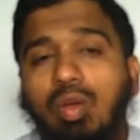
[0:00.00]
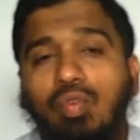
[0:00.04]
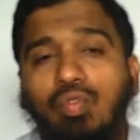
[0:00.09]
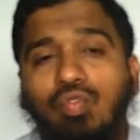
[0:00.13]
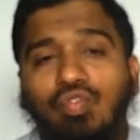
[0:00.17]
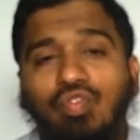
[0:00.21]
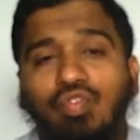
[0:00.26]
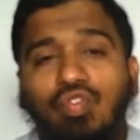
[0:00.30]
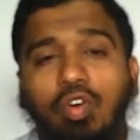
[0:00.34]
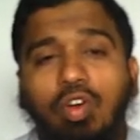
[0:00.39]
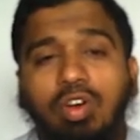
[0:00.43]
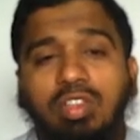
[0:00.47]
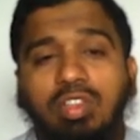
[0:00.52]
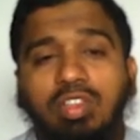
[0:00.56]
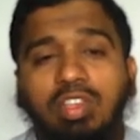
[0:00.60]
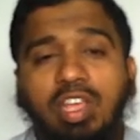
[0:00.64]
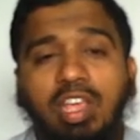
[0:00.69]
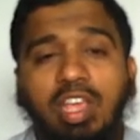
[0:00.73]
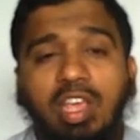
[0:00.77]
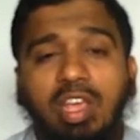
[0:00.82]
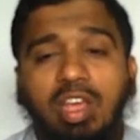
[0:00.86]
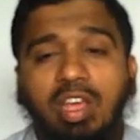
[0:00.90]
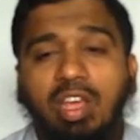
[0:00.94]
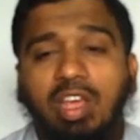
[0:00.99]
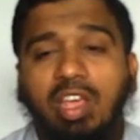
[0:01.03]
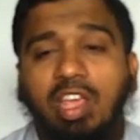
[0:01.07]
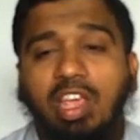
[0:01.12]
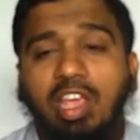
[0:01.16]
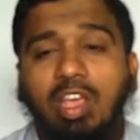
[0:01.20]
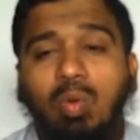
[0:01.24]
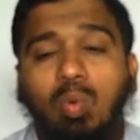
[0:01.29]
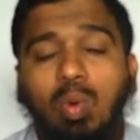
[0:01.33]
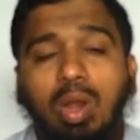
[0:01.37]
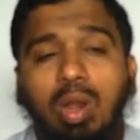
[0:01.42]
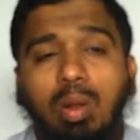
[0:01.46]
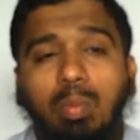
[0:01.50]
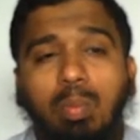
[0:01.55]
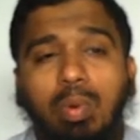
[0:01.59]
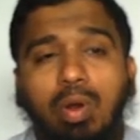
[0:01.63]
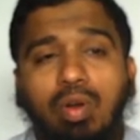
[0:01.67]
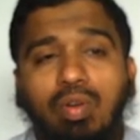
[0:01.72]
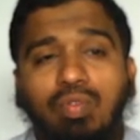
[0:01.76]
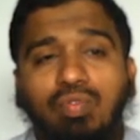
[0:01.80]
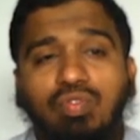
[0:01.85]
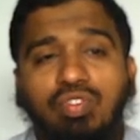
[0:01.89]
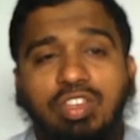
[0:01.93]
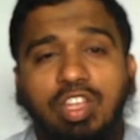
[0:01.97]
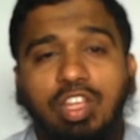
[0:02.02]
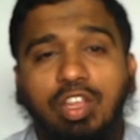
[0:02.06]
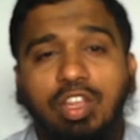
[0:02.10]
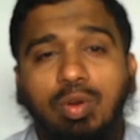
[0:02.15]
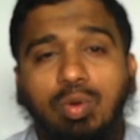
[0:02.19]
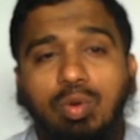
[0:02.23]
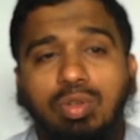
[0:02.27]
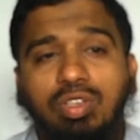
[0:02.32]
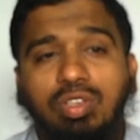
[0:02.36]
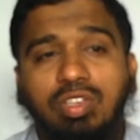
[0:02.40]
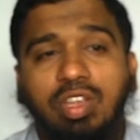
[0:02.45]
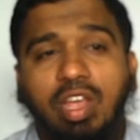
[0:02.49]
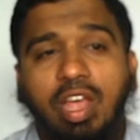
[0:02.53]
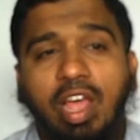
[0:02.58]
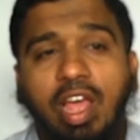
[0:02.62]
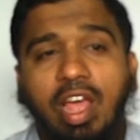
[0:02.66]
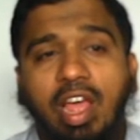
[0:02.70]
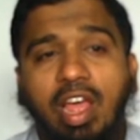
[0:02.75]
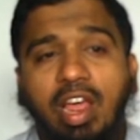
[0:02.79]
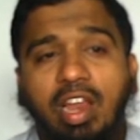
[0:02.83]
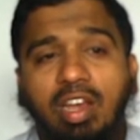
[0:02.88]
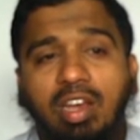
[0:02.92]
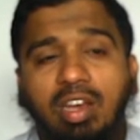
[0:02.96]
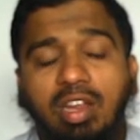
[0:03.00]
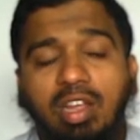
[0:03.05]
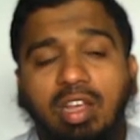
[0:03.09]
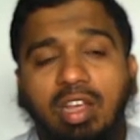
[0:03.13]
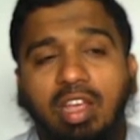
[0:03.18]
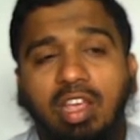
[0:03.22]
for the equal number of zeros and